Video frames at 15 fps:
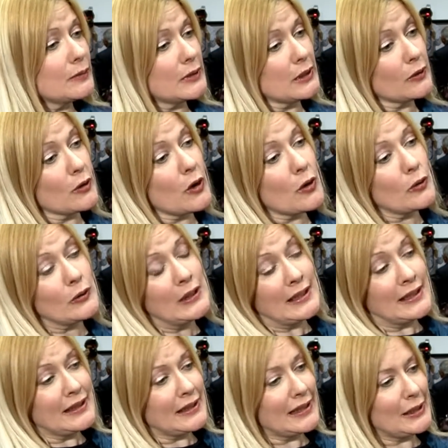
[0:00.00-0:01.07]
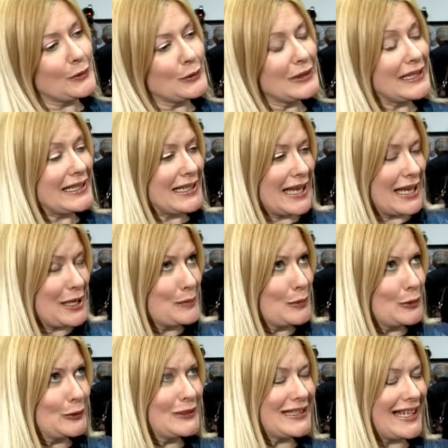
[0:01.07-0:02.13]
We are all equally
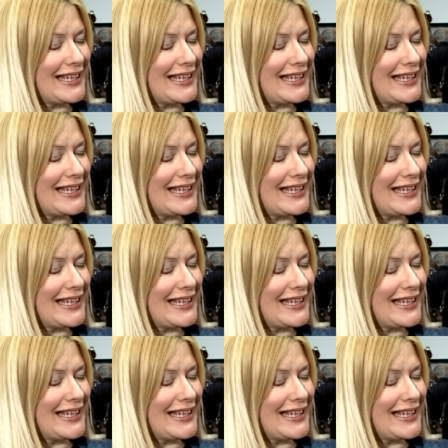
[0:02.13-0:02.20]
abled